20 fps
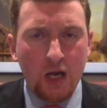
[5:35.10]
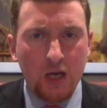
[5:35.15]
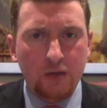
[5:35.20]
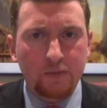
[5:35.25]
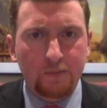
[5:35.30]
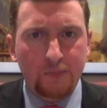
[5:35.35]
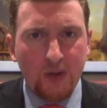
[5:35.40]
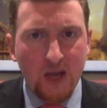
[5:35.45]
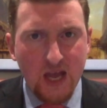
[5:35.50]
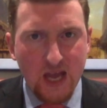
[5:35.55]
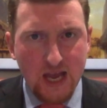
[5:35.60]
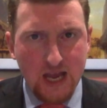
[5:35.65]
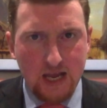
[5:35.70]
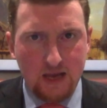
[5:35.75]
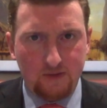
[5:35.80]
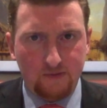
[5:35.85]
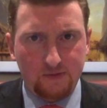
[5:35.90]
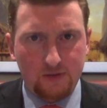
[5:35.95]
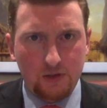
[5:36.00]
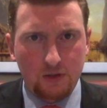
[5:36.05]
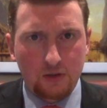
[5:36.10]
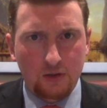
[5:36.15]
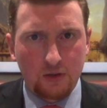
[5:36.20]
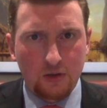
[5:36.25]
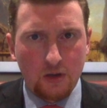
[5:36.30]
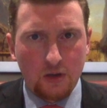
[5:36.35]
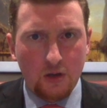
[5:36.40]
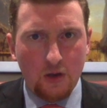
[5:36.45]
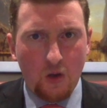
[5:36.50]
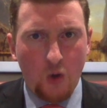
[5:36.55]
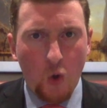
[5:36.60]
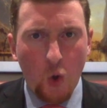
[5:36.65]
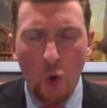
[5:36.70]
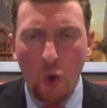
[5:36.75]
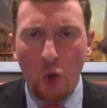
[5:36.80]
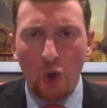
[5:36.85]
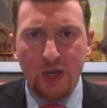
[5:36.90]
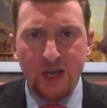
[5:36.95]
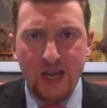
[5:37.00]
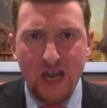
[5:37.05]
unpaved.
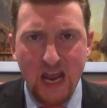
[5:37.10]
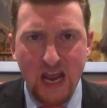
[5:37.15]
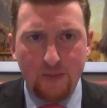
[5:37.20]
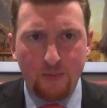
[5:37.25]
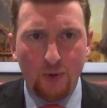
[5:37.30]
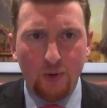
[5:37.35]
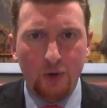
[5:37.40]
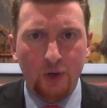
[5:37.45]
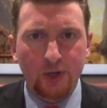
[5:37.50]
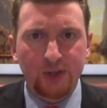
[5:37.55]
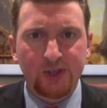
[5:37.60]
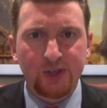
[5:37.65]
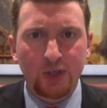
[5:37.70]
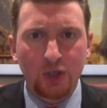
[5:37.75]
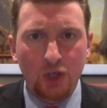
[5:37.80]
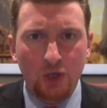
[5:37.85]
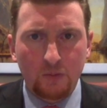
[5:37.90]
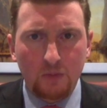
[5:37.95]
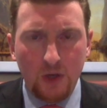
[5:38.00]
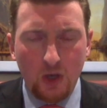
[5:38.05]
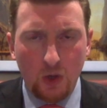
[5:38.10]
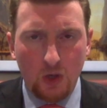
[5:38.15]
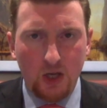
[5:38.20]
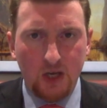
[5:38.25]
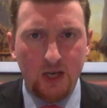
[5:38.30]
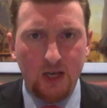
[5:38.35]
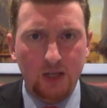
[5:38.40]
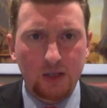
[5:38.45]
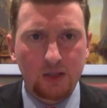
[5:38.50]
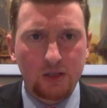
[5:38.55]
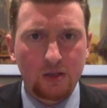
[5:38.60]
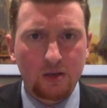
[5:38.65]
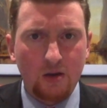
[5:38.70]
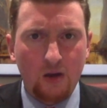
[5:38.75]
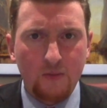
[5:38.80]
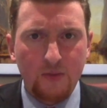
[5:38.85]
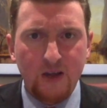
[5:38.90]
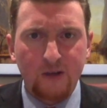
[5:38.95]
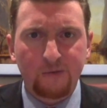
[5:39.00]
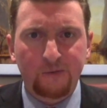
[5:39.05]
Whole neighborhoods and communities
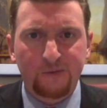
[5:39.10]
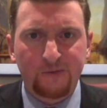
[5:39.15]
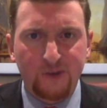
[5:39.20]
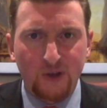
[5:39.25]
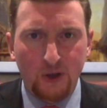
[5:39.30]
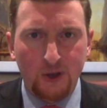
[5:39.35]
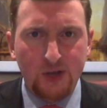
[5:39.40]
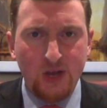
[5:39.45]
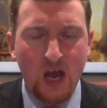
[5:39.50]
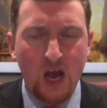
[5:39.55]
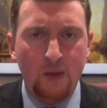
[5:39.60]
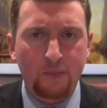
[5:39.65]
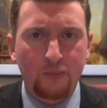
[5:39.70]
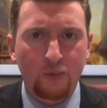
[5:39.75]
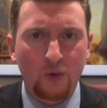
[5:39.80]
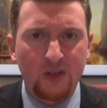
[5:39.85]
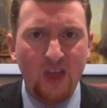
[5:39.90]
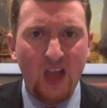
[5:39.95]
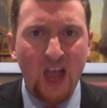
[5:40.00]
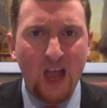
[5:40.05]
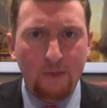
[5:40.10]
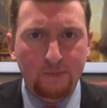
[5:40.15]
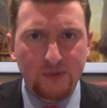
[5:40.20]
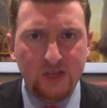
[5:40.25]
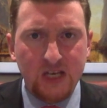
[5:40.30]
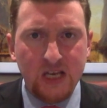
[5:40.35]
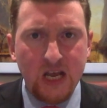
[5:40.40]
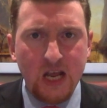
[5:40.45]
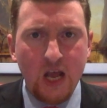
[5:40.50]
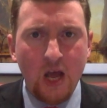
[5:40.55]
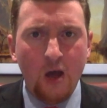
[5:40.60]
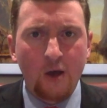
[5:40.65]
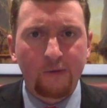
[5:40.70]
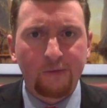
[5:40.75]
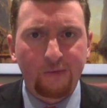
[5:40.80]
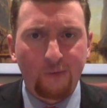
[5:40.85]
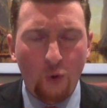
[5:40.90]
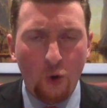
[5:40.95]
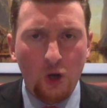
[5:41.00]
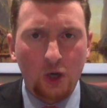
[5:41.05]
are being filled up with empty
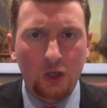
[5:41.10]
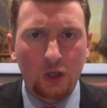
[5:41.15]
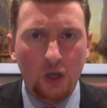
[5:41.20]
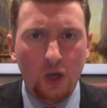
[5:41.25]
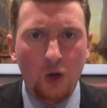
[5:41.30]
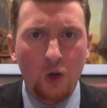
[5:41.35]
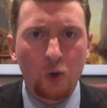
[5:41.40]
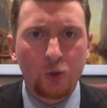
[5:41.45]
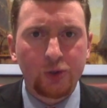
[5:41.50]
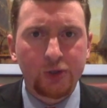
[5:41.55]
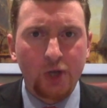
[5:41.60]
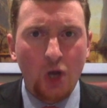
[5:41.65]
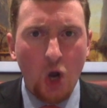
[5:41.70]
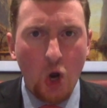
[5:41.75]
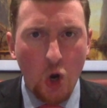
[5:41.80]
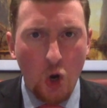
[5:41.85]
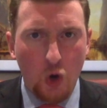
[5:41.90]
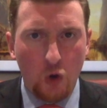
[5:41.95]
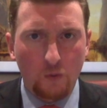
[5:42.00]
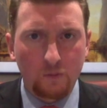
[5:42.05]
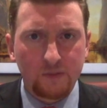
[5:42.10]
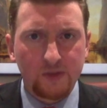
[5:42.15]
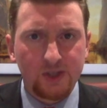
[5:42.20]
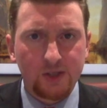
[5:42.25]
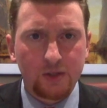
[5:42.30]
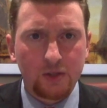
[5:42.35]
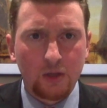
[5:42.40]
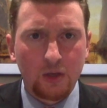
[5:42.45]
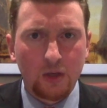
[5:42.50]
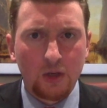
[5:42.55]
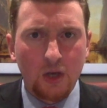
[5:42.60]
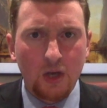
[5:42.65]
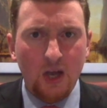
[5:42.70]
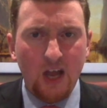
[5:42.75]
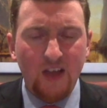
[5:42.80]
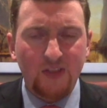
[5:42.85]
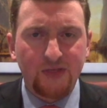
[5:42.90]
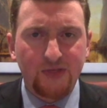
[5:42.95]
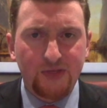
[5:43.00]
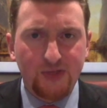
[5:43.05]
foreclosed homes.
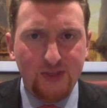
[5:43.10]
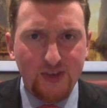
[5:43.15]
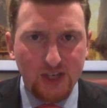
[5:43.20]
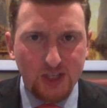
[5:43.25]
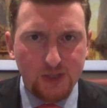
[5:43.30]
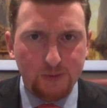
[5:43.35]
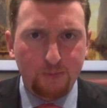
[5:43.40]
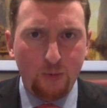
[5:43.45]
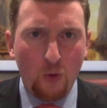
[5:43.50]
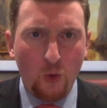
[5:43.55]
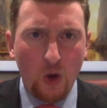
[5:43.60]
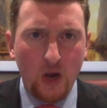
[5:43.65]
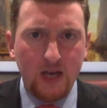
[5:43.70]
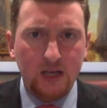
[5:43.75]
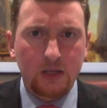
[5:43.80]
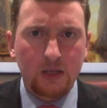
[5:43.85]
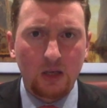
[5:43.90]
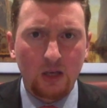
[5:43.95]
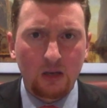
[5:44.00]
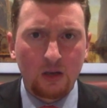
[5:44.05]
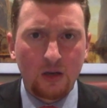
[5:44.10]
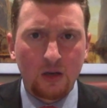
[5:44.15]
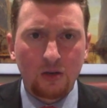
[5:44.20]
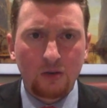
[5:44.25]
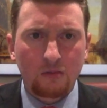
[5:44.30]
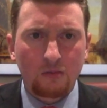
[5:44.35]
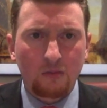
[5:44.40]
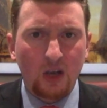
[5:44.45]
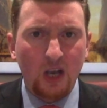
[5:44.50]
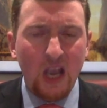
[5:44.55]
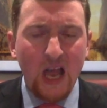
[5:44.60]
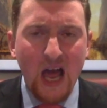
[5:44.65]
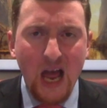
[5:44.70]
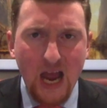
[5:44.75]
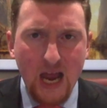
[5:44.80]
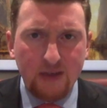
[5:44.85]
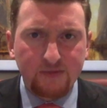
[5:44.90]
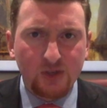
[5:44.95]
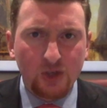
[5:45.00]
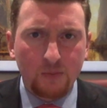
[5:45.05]
At this point,
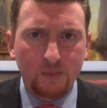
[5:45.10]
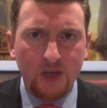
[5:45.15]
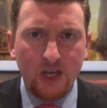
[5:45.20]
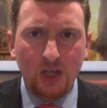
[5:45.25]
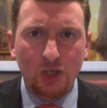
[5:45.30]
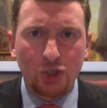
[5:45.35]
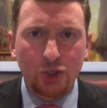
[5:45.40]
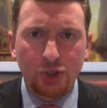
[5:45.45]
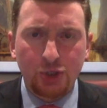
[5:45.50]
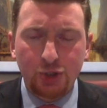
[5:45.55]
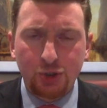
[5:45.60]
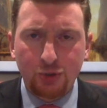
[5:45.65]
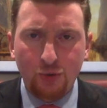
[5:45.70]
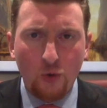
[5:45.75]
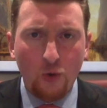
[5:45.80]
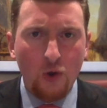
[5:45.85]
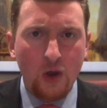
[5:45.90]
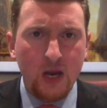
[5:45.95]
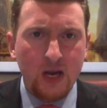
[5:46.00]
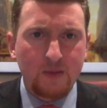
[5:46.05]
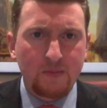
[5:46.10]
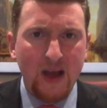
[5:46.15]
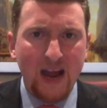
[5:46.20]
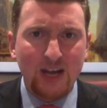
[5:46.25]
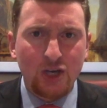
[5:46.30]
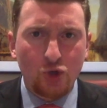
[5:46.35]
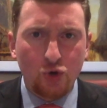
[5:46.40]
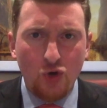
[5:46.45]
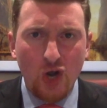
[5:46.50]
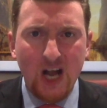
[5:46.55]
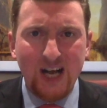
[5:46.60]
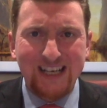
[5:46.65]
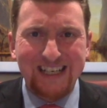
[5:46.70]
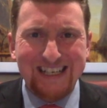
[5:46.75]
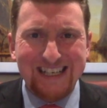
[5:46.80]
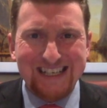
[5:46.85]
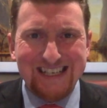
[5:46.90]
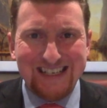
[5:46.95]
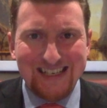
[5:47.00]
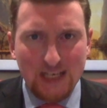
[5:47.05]
lives are being destroyed by drug
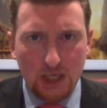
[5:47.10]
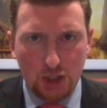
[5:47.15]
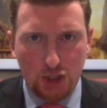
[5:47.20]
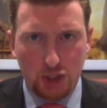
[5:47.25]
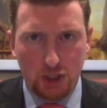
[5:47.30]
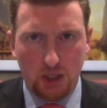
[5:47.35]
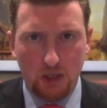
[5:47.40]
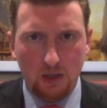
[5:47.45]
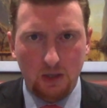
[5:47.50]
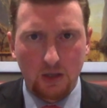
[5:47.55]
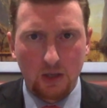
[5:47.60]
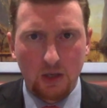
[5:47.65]
addiction.